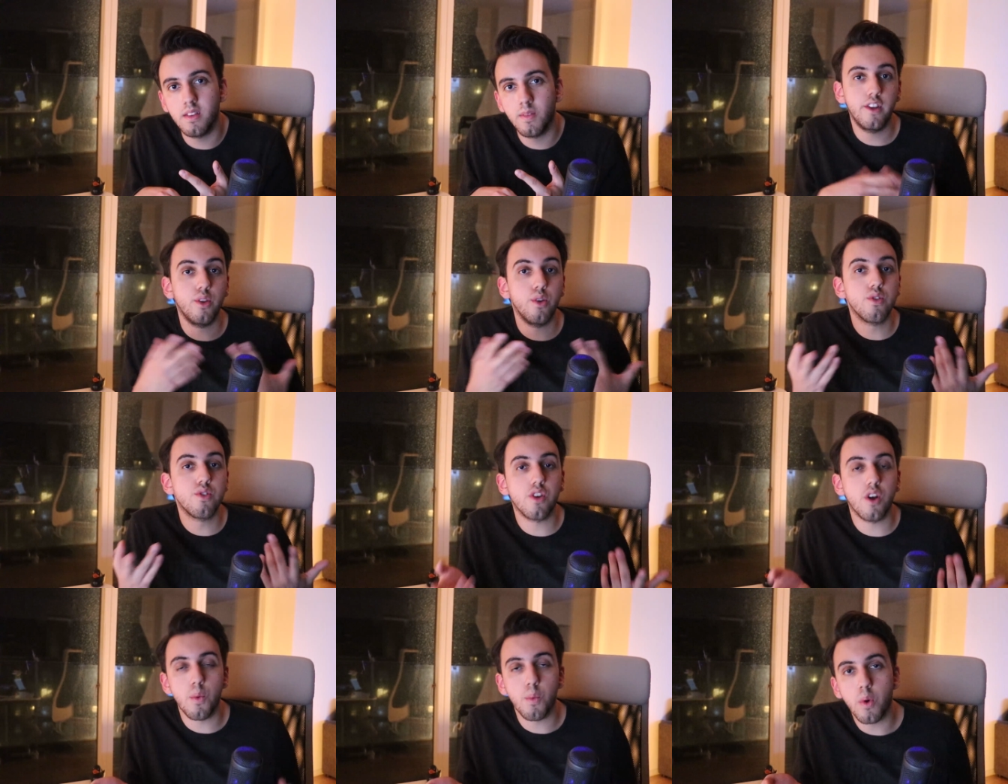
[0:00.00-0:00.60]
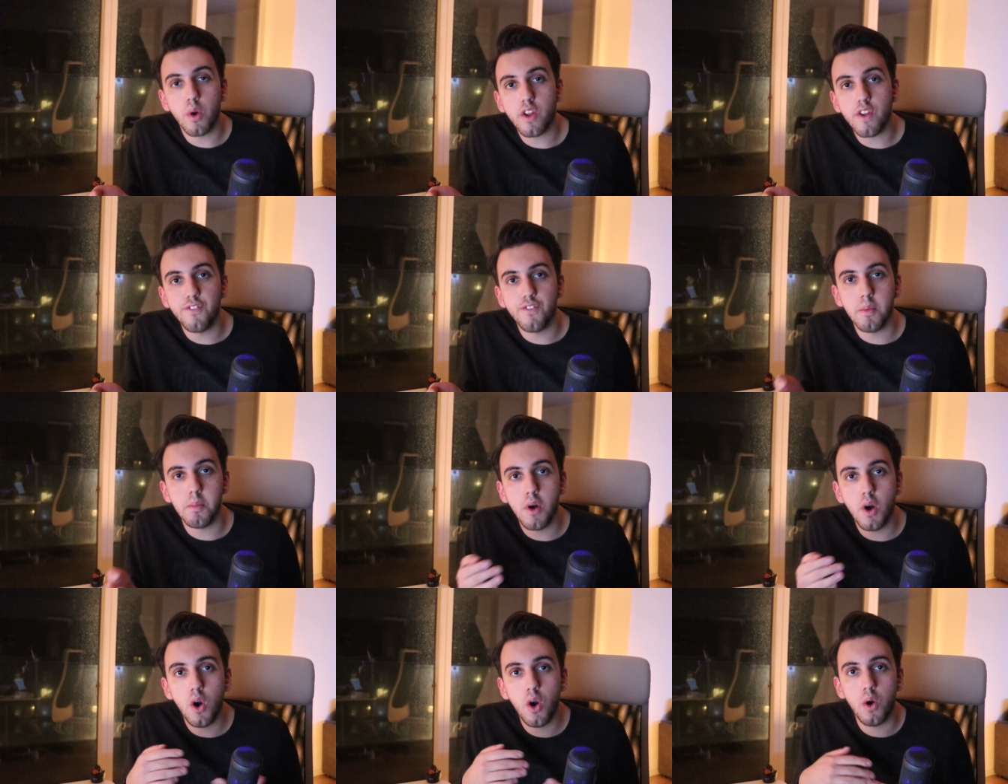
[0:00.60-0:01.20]
And then you start working
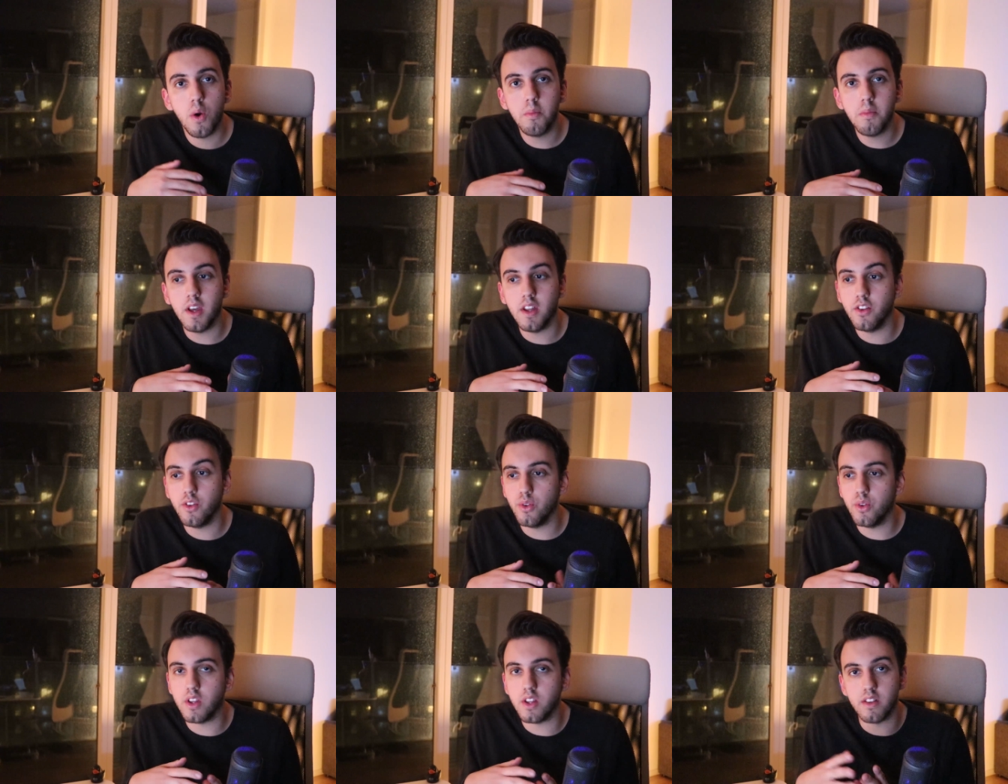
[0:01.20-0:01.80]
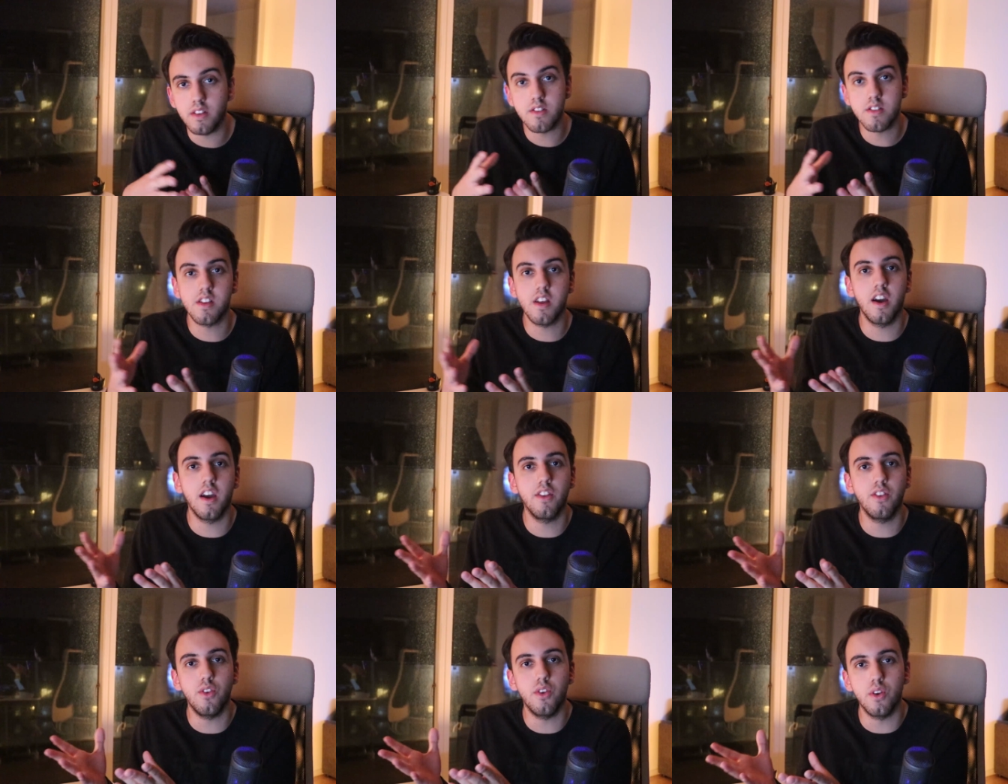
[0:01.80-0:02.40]
from home and then you can
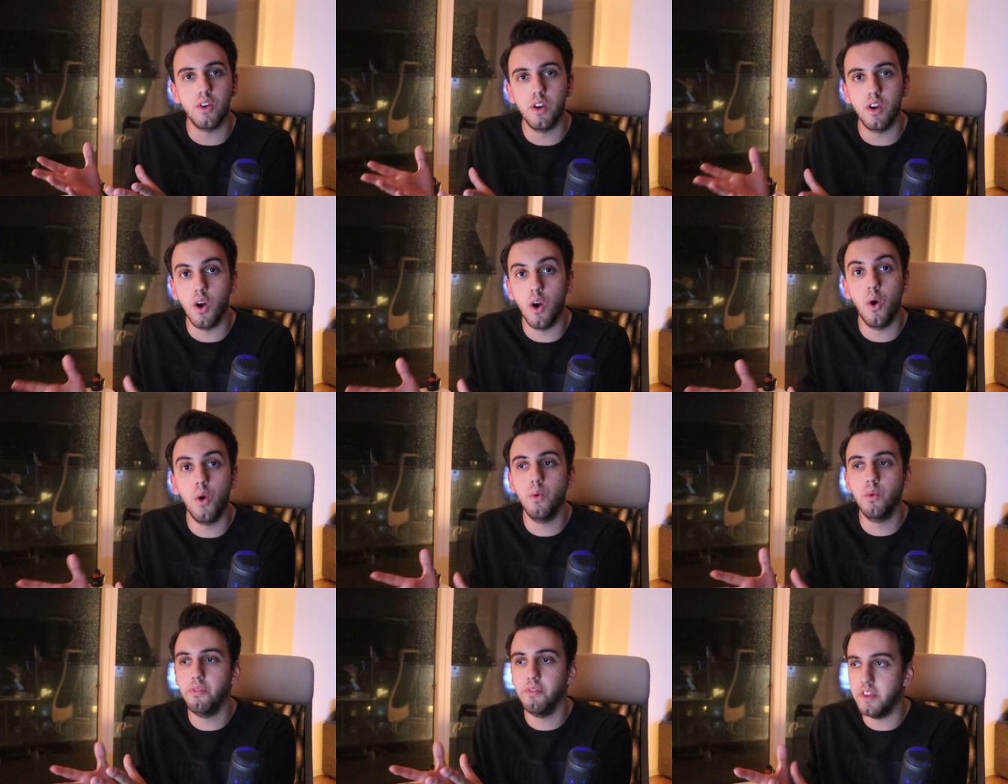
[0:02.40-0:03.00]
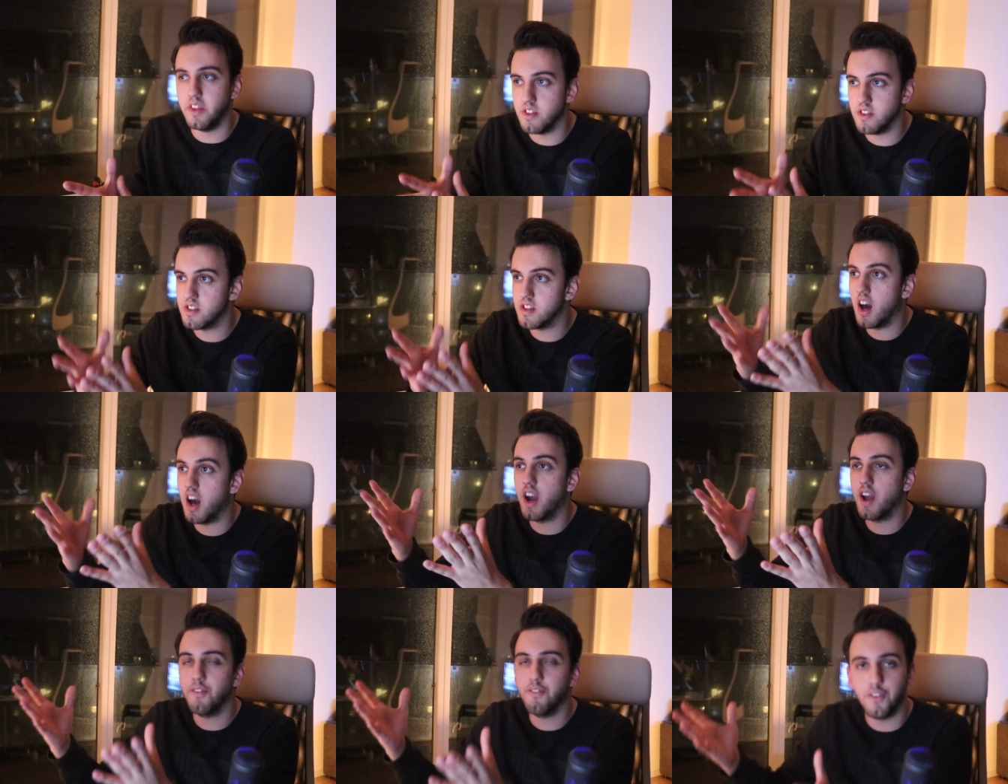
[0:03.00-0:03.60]
decide your own
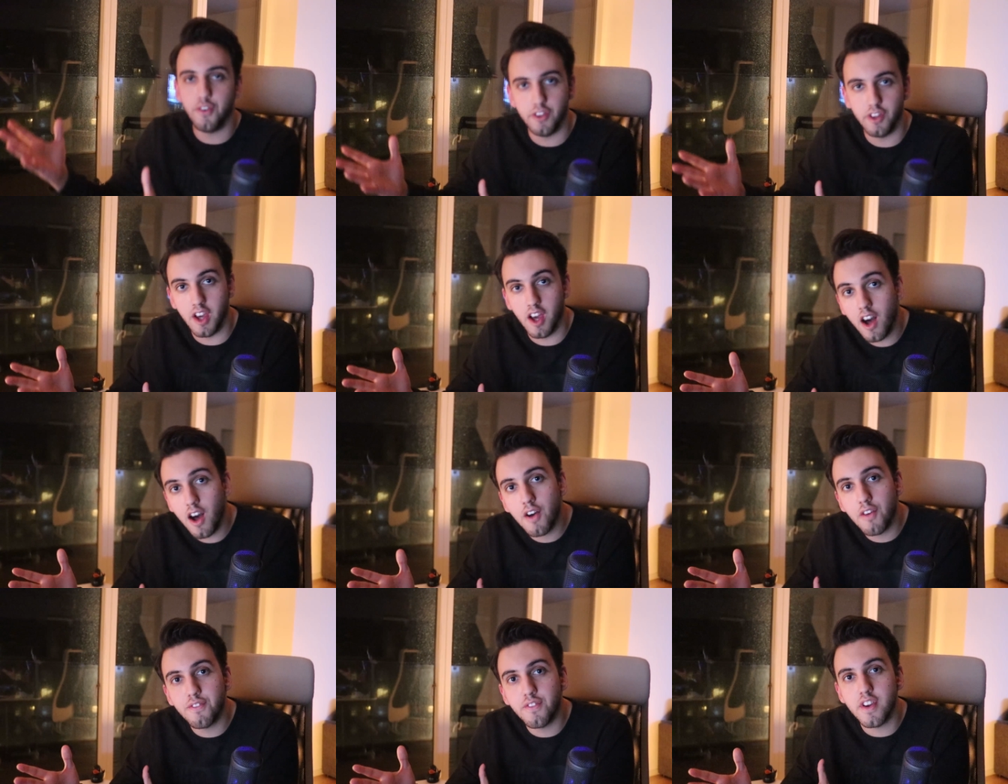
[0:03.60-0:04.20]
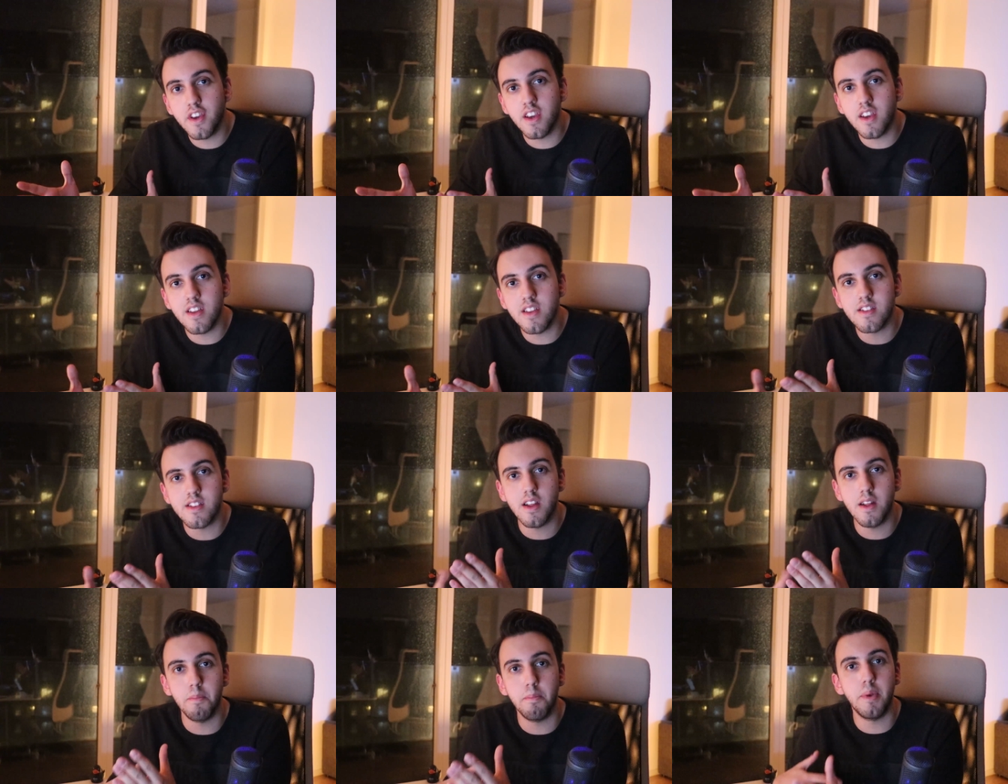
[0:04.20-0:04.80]
design for the
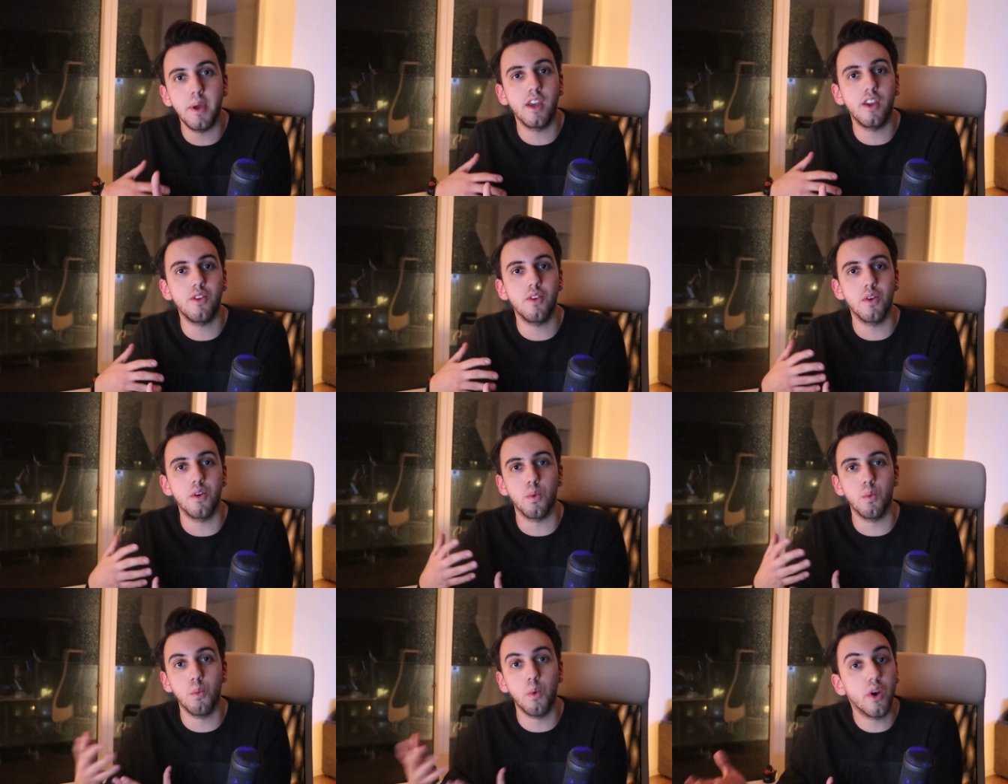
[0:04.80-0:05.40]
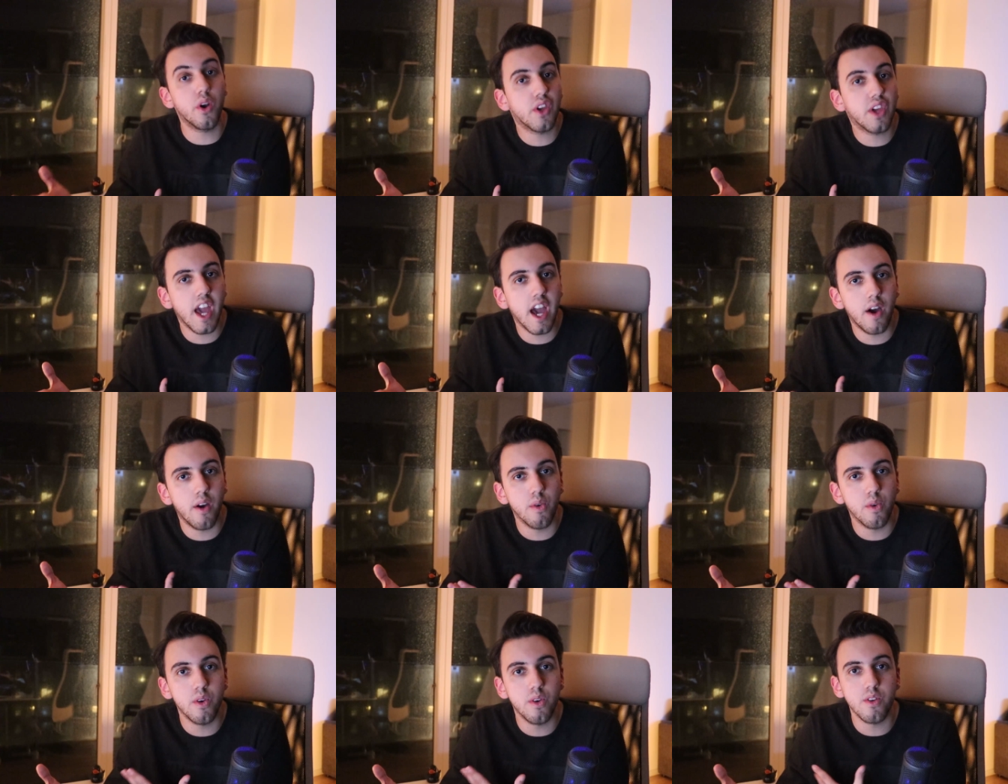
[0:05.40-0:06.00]
office and pick your work
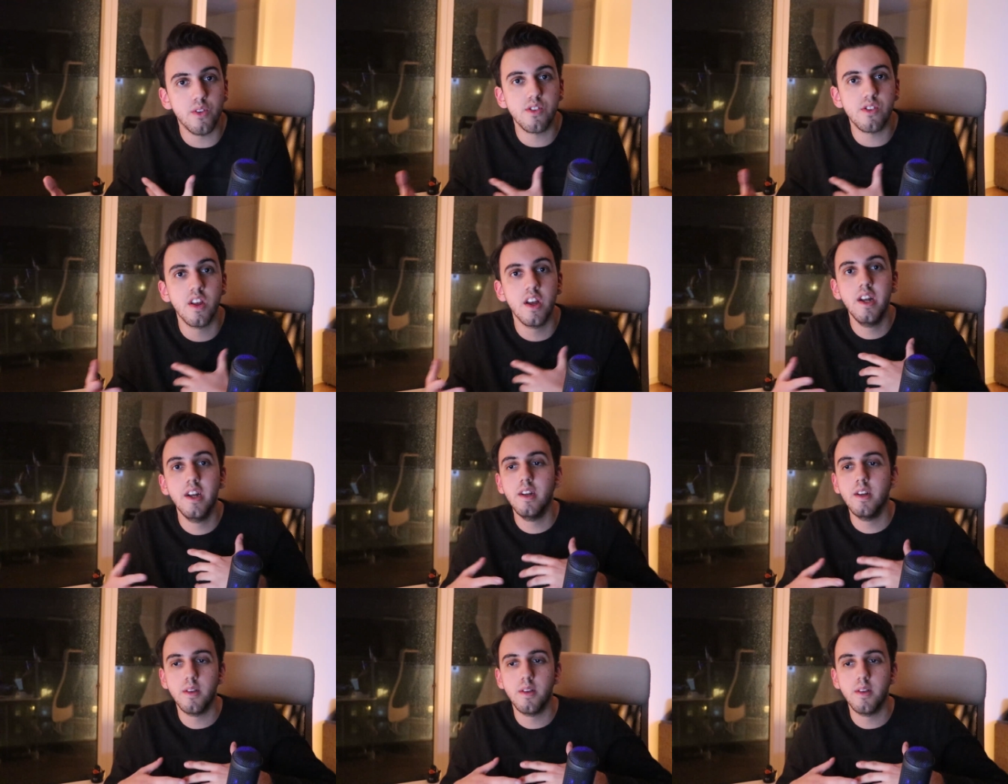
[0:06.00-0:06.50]
hours